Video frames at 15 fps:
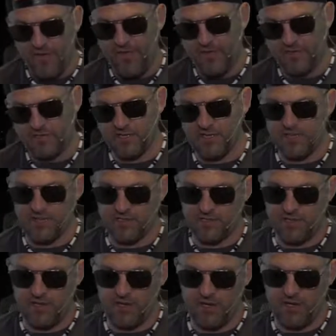This is
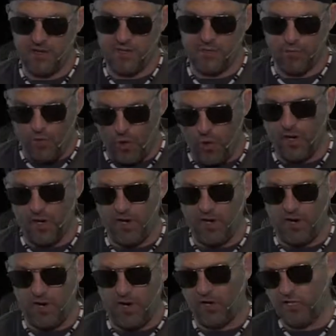the
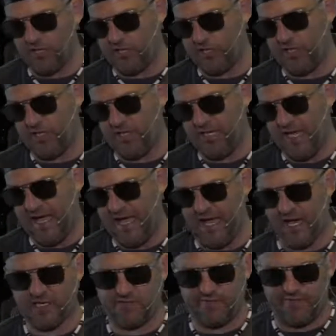Rogun RGX
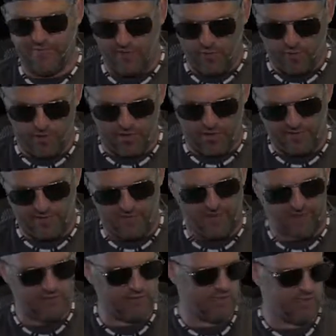V1. I
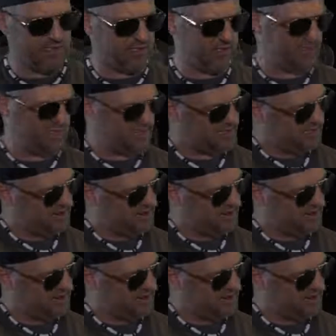think this was in the